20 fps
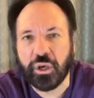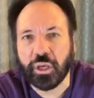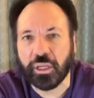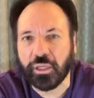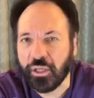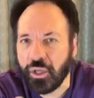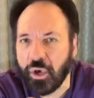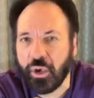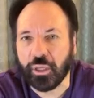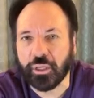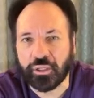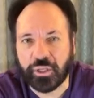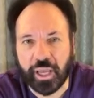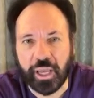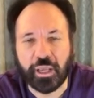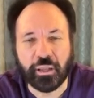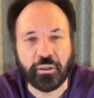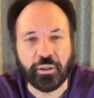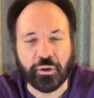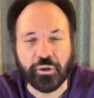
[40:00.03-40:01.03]
You can you can
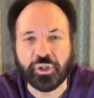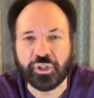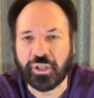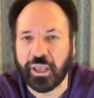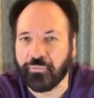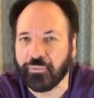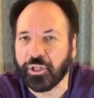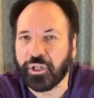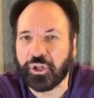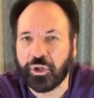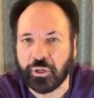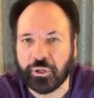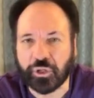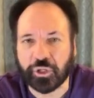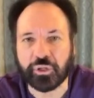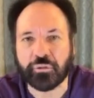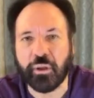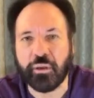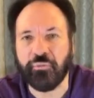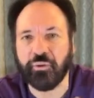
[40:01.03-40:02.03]
take those seven
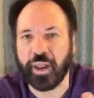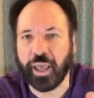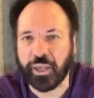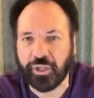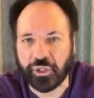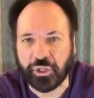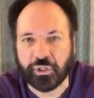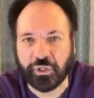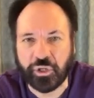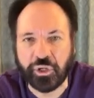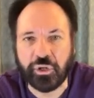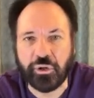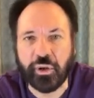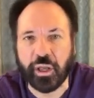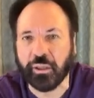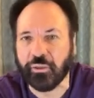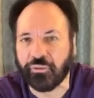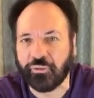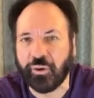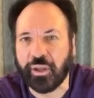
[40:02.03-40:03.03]
churches, Revelation
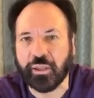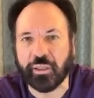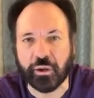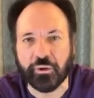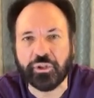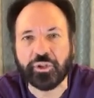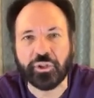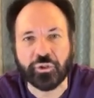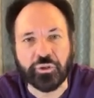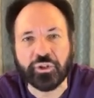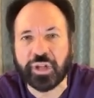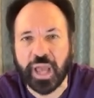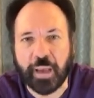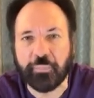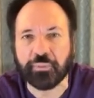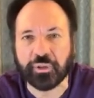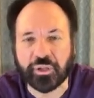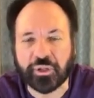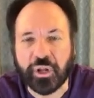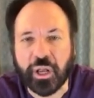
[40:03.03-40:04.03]
2 and 3, those two
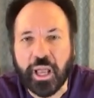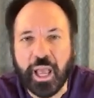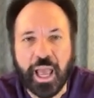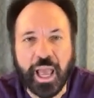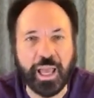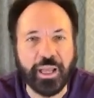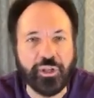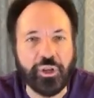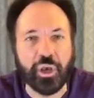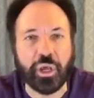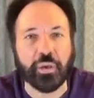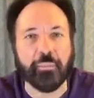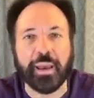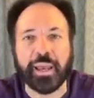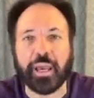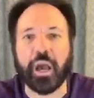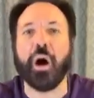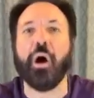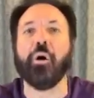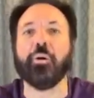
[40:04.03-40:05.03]
chapters, and you can
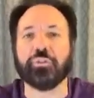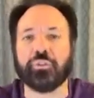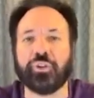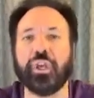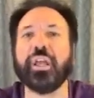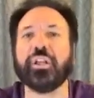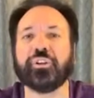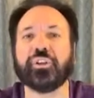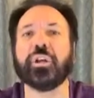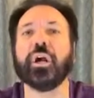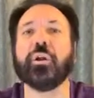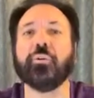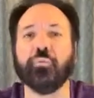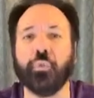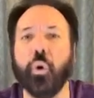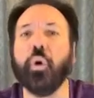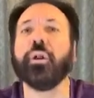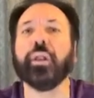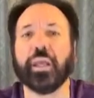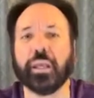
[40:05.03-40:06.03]
make a whole teaching
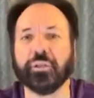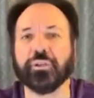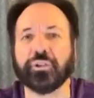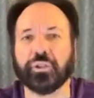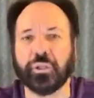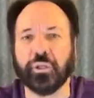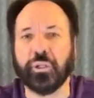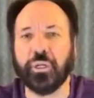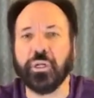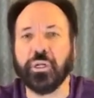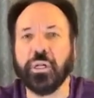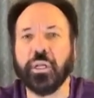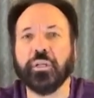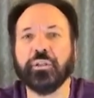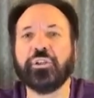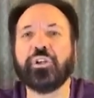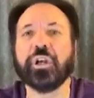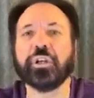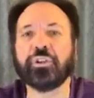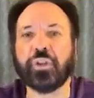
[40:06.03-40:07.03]
on warnings
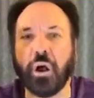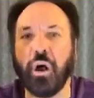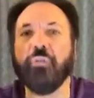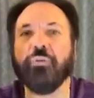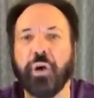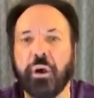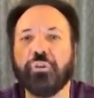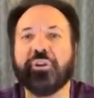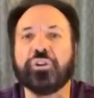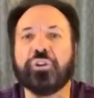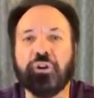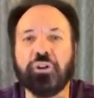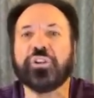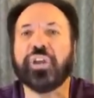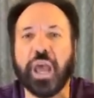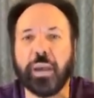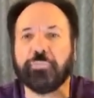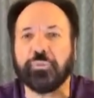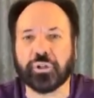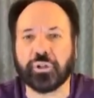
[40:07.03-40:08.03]
just on those two
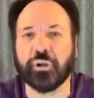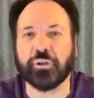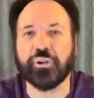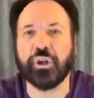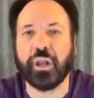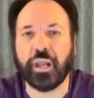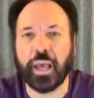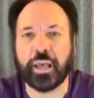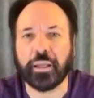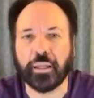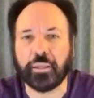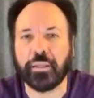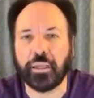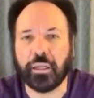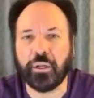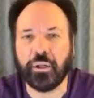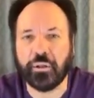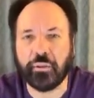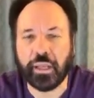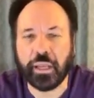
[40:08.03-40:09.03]
chapters. Aren't you glad I
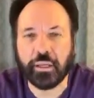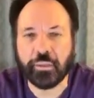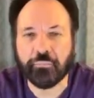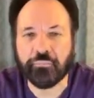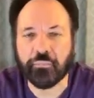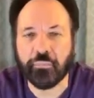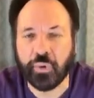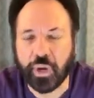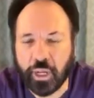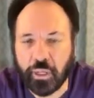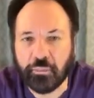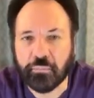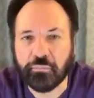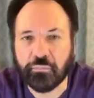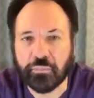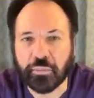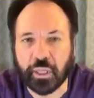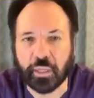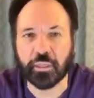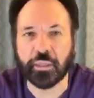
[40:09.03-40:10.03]
didn't do that?
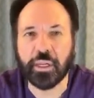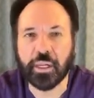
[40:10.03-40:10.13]
Well,